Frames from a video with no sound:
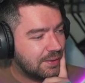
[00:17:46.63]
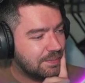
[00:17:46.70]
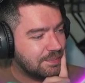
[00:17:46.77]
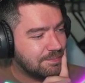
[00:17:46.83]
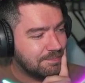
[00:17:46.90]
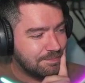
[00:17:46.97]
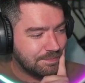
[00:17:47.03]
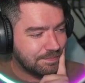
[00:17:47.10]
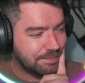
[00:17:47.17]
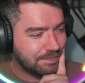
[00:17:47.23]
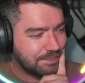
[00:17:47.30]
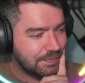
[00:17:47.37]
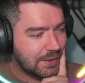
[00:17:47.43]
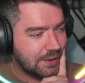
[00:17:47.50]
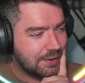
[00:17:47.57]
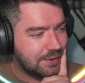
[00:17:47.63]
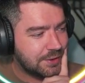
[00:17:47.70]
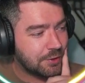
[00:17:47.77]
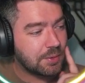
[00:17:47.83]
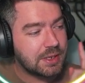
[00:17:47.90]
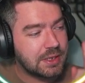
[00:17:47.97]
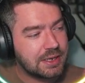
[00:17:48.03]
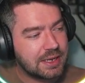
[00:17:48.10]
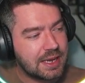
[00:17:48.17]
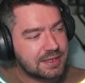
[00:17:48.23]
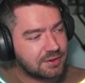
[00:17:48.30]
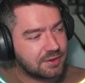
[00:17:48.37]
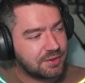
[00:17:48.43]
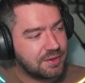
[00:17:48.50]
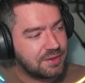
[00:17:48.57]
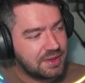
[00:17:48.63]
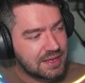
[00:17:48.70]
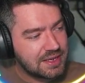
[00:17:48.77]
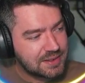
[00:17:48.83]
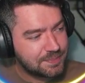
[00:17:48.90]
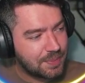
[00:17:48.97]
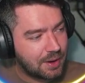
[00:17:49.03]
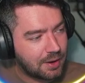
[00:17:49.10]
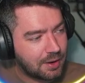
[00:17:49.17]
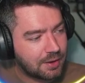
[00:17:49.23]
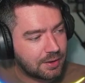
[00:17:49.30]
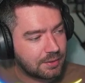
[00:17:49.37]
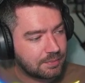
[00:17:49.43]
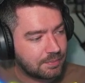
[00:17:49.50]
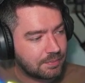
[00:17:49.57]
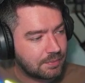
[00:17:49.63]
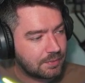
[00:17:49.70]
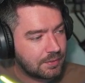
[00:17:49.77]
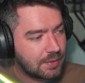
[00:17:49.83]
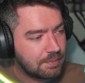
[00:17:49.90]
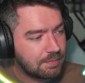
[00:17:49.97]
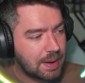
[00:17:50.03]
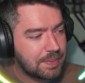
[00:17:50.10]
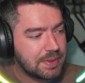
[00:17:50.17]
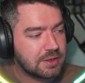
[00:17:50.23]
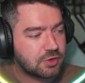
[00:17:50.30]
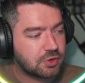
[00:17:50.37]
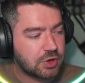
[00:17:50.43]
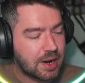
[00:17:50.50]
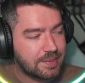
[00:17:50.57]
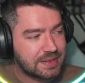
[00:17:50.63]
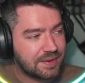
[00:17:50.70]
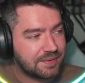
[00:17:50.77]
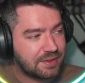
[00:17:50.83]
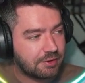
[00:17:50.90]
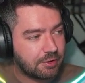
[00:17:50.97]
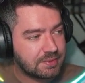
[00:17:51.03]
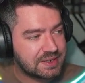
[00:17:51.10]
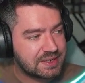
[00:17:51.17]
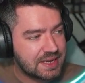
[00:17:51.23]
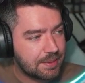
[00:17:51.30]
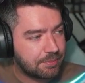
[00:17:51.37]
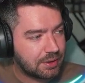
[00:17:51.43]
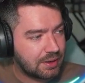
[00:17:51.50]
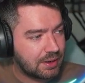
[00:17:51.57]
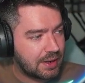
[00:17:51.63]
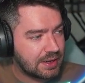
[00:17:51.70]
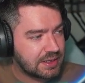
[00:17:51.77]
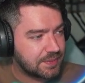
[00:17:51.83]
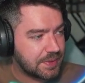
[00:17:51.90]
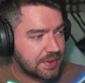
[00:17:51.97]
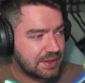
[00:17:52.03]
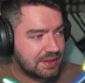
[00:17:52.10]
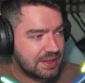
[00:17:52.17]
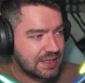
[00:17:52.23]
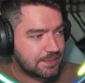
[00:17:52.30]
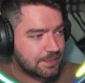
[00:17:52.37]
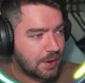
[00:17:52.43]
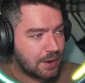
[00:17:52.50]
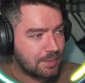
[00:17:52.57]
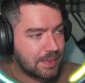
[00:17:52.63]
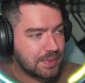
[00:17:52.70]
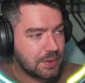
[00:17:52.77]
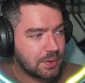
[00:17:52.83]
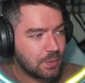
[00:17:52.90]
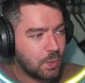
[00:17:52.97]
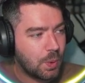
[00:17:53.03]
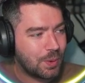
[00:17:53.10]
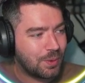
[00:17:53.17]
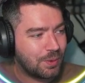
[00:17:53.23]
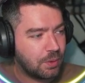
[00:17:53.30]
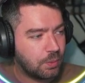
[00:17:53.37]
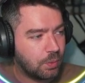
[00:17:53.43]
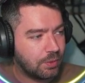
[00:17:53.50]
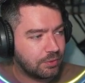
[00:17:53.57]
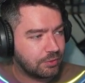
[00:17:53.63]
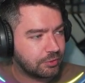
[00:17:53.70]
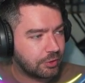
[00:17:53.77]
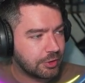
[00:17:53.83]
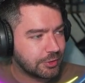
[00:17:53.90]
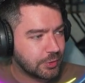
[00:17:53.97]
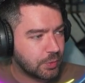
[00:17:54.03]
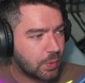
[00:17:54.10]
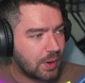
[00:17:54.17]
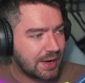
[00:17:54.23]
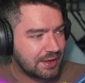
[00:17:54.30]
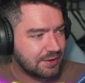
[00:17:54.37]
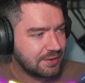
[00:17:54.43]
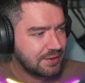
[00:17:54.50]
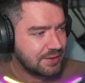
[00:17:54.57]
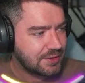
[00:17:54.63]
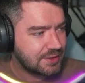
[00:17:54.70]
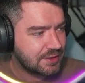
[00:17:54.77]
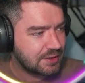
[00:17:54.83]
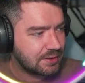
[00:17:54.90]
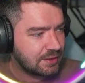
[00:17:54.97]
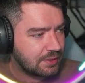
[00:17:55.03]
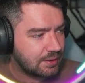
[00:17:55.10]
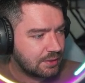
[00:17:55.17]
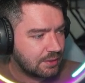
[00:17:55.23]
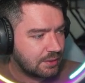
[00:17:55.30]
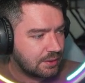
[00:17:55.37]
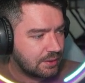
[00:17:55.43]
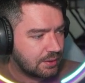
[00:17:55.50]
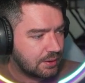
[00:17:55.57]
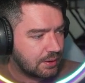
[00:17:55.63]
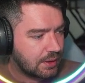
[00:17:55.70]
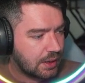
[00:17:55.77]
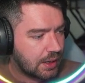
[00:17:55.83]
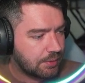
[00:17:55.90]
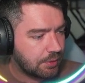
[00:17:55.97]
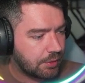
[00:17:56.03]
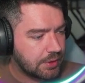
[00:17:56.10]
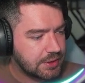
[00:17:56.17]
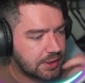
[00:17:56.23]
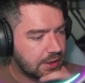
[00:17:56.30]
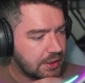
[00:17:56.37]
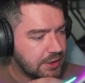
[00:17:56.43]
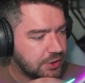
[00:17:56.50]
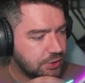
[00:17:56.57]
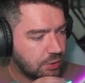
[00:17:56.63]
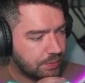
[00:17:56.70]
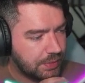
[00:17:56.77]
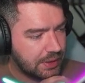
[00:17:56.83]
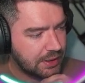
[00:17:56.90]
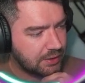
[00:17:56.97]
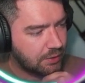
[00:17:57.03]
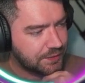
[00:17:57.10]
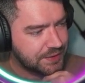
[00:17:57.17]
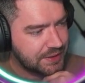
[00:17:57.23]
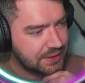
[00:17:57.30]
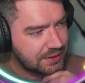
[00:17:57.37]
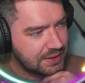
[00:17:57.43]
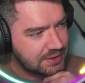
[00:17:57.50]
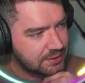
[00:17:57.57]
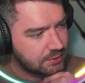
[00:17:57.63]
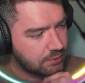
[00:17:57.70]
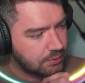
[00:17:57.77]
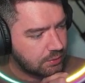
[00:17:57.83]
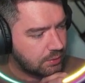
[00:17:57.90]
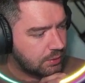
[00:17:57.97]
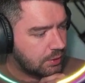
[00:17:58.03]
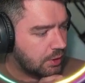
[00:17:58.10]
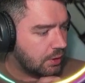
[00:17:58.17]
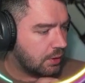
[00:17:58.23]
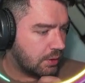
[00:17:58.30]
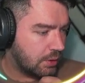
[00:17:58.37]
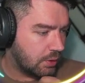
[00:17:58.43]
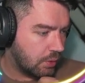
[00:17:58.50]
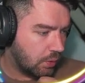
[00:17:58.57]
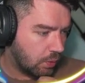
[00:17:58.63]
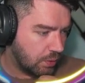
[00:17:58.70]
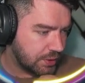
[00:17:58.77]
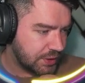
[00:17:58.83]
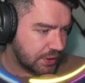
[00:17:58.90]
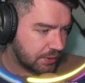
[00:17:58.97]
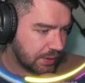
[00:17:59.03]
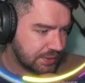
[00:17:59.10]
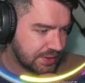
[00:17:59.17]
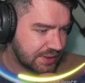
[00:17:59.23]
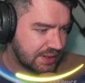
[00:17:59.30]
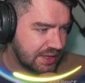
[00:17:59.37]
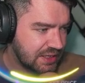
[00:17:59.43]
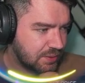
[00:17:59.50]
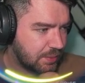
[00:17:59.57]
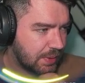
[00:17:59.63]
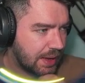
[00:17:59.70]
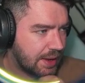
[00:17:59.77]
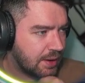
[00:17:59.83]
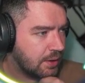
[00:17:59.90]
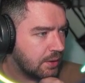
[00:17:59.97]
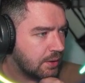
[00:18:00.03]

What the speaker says: So I'm going to guess on this part, maybe the trams have their own separate lines, but this part, maybe the road widens. I'm not entirely sure. But then obviously this also goes this way.